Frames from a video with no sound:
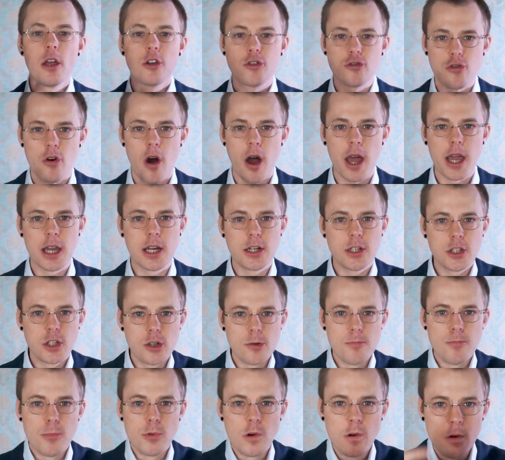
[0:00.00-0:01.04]
trying
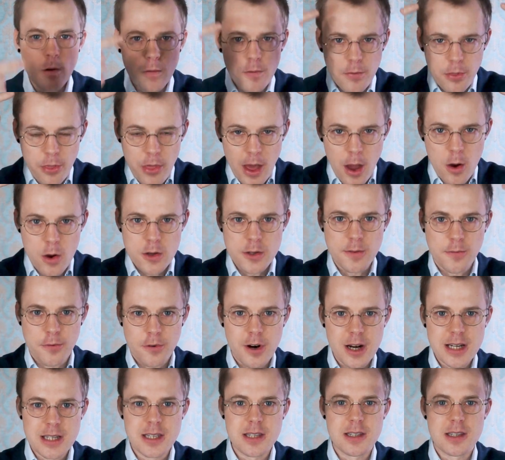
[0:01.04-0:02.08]
to move those
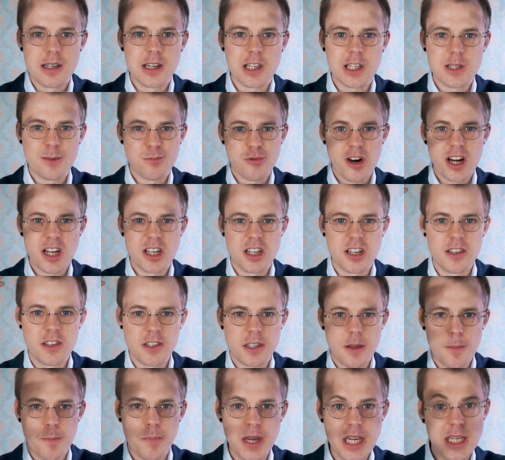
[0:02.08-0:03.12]
phrases and
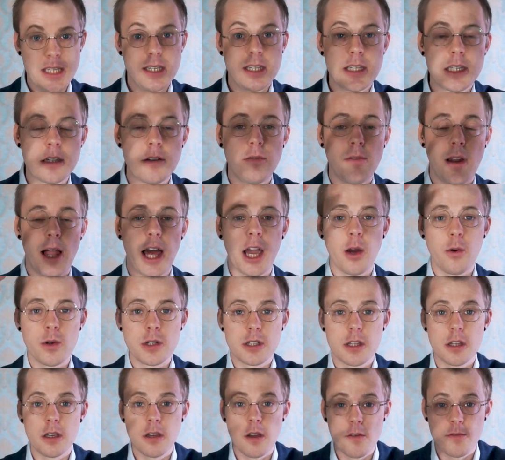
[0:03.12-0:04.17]
expressions, the pieces of
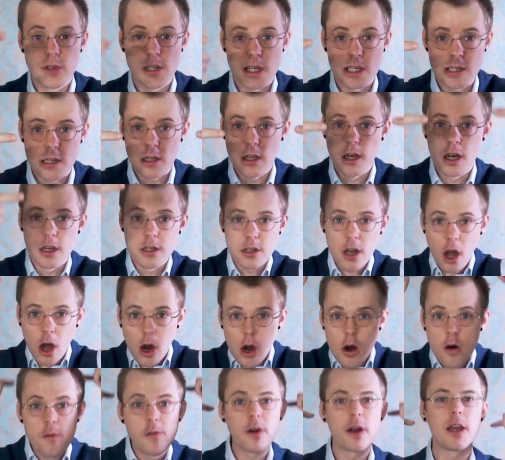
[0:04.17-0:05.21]
language that you've just learned
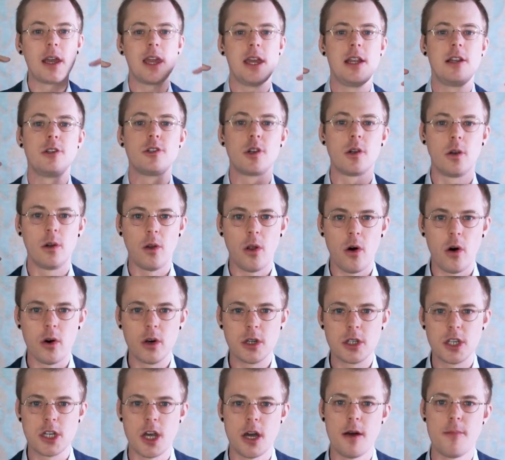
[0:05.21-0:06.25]
over into
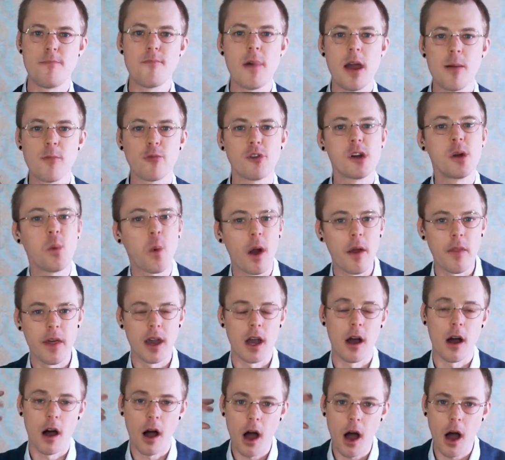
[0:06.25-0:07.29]
long-term memory where they
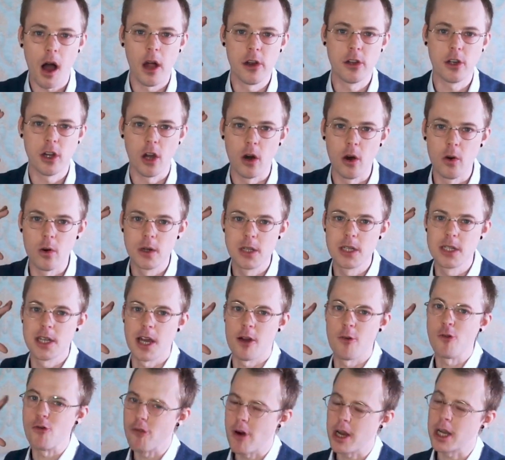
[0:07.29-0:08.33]
are hard-coded
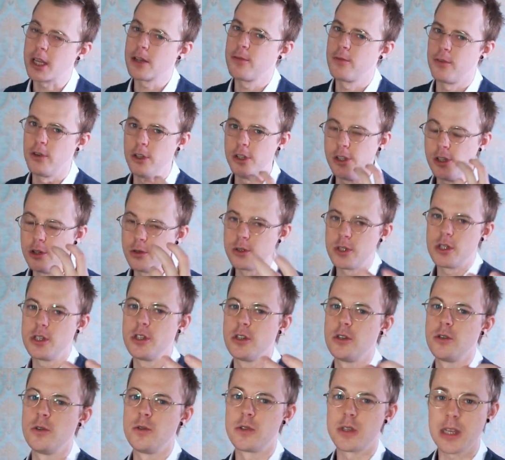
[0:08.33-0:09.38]
and ready for you to
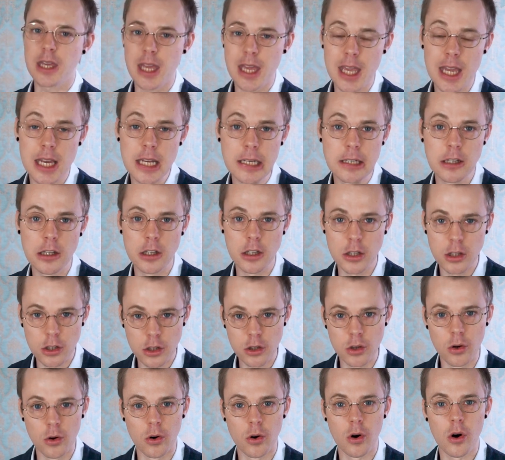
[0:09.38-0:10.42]
use in
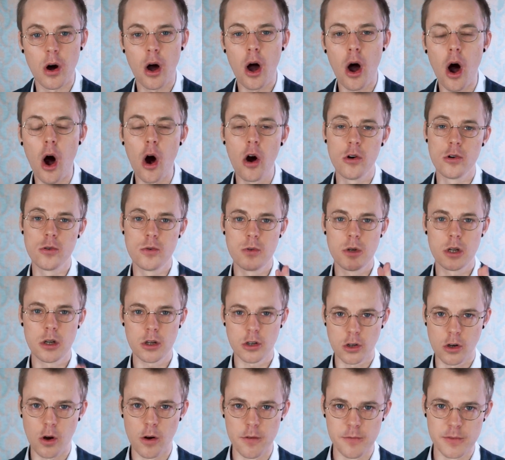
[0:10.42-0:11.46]
your own
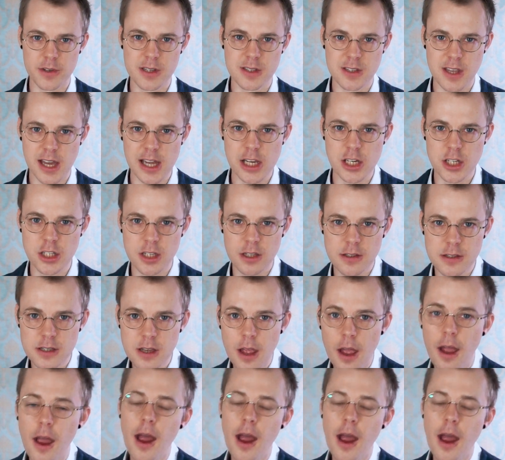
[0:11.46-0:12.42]
conversations.